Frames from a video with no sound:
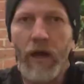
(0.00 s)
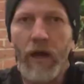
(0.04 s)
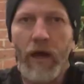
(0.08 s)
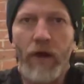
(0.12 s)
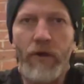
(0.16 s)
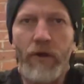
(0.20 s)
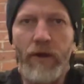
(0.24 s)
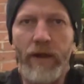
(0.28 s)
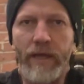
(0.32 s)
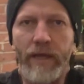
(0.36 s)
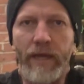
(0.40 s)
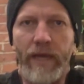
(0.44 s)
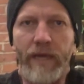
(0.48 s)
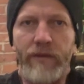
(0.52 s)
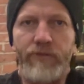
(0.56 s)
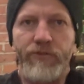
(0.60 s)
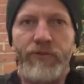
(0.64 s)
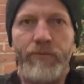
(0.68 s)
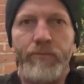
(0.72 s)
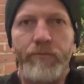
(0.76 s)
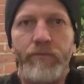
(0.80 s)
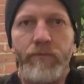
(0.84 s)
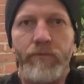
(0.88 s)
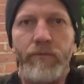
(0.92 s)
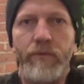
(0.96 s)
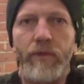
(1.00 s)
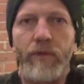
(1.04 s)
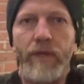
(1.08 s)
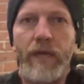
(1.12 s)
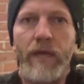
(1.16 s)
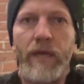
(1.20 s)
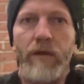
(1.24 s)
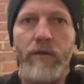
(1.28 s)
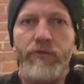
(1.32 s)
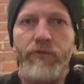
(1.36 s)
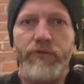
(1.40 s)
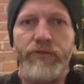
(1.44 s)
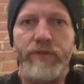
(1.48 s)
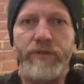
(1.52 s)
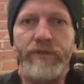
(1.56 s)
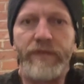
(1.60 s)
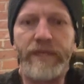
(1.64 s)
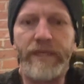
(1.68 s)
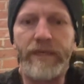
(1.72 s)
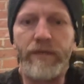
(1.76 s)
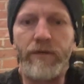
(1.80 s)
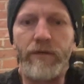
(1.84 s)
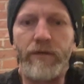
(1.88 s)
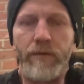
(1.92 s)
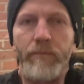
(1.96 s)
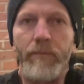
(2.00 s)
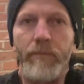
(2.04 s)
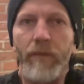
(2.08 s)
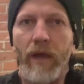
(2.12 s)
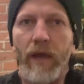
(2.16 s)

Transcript: All right, guys. Here's the deal.